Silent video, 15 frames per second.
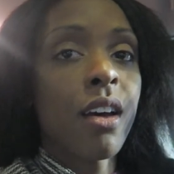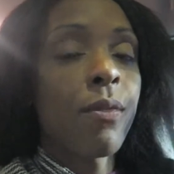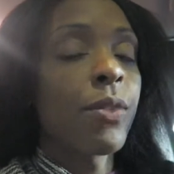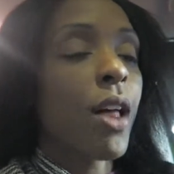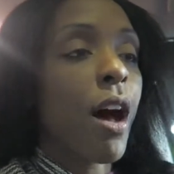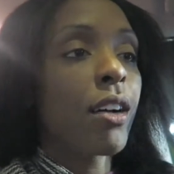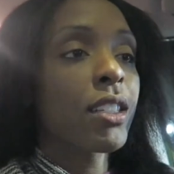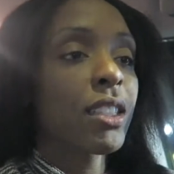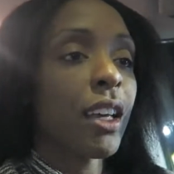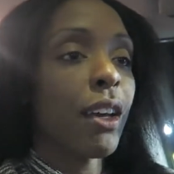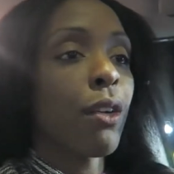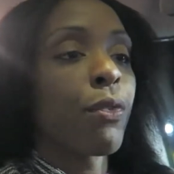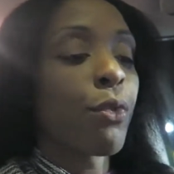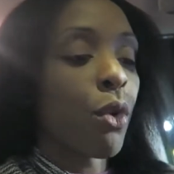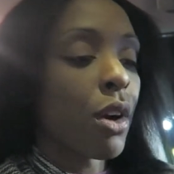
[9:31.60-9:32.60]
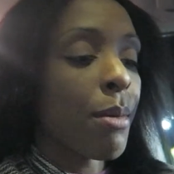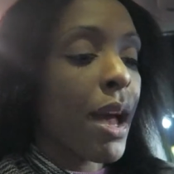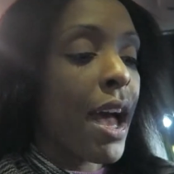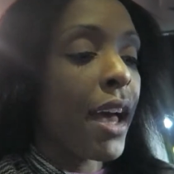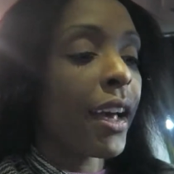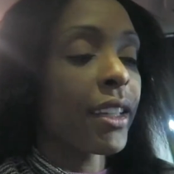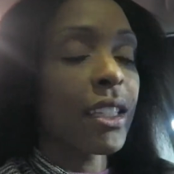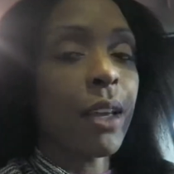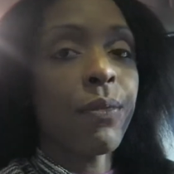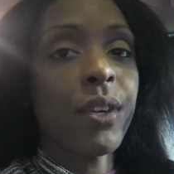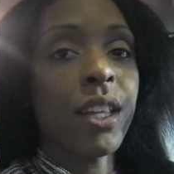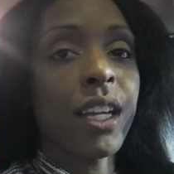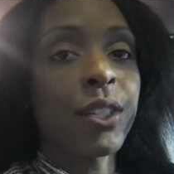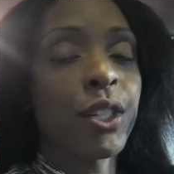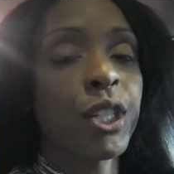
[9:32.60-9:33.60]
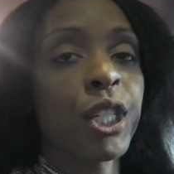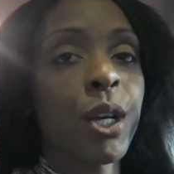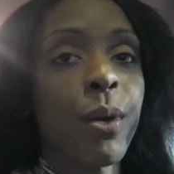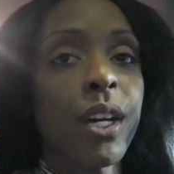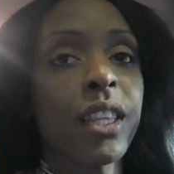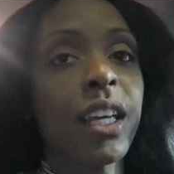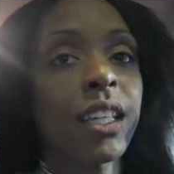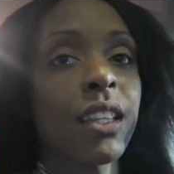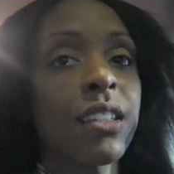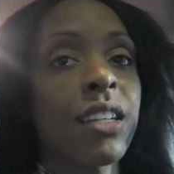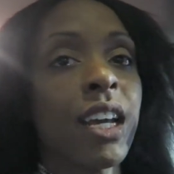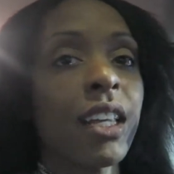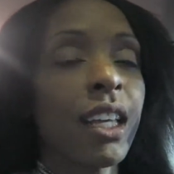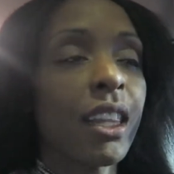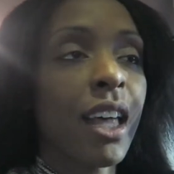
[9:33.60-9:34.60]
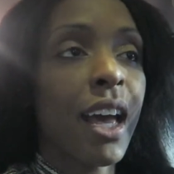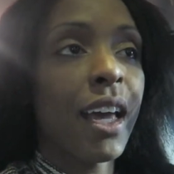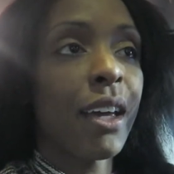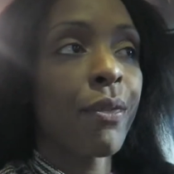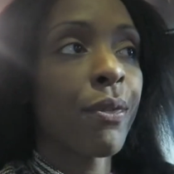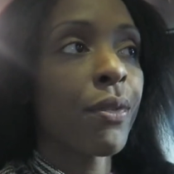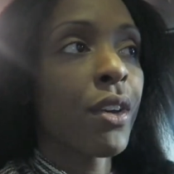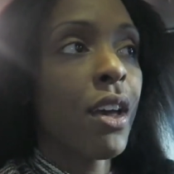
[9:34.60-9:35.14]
vlog style format because I feel like just showing like the daily life